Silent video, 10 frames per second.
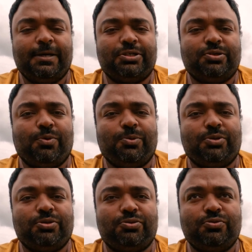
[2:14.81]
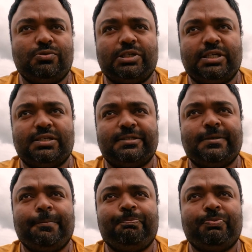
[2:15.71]
So what we're going to do is
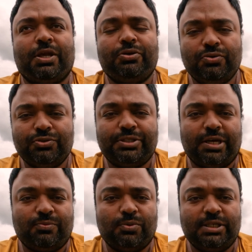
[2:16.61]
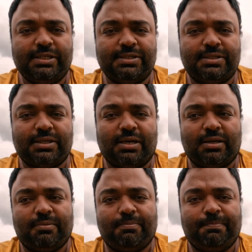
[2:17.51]
use that Woolies
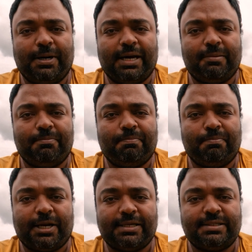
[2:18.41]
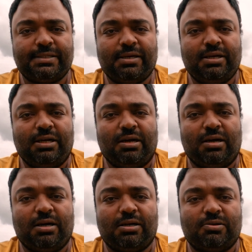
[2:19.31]
pie price,
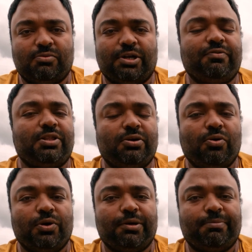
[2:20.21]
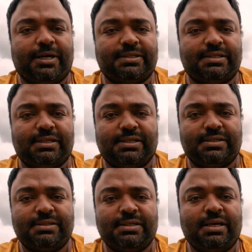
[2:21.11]
whatever the going price
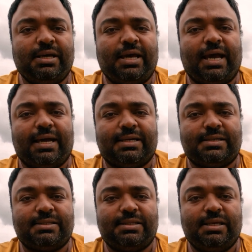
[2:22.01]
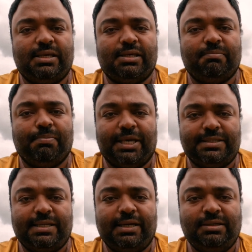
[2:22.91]
is, as the
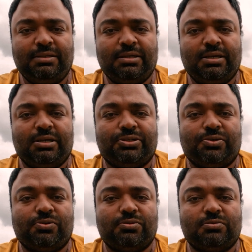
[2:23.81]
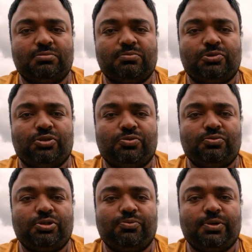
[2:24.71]
baseline. So,
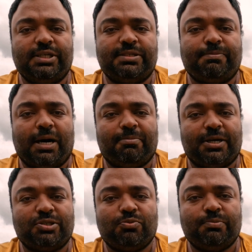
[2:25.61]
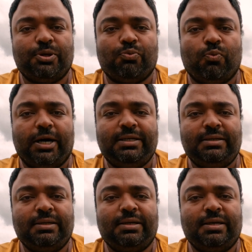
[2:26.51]
the Woolies pie price will be 1.
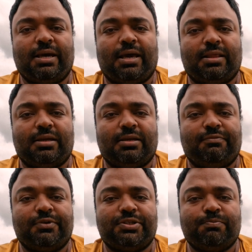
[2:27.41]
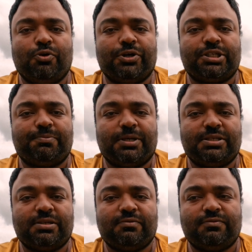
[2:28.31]
And then if it's more
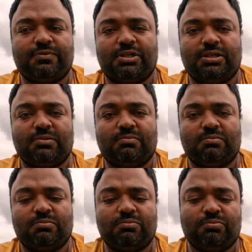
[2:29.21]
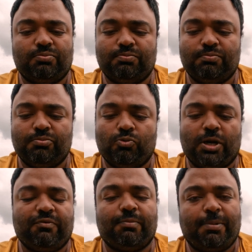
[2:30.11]
expensive,
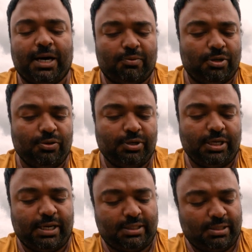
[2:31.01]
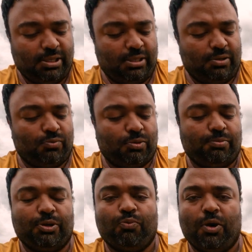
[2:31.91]
whatever pie we're looking at will
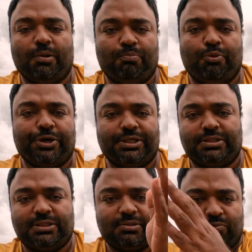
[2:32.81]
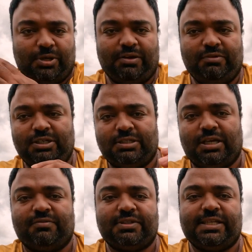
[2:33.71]
be 1 point whatever.
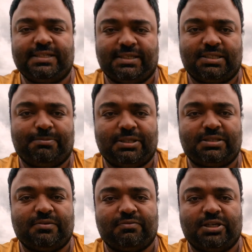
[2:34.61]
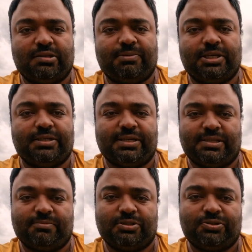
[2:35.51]
And if it's less expensive, it'll be a
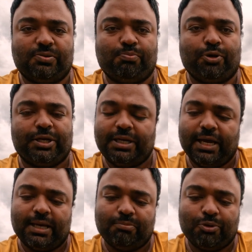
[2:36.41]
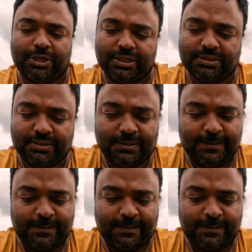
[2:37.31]
decimal, so 0.9, 0.8.